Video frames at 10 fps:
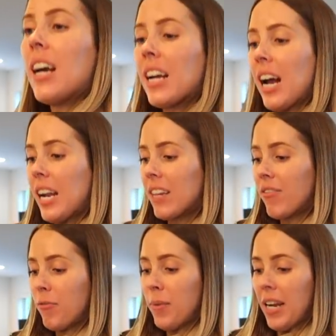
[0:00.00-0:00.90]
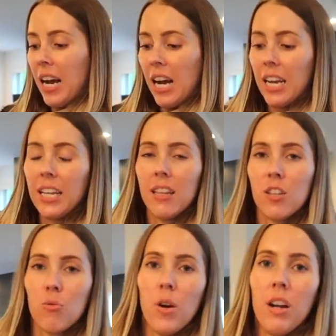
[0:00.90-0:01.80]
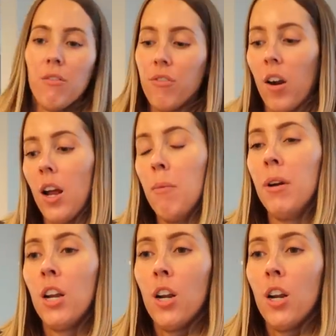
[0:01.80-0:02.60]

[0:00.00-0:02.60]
I kind of been eyeing this one from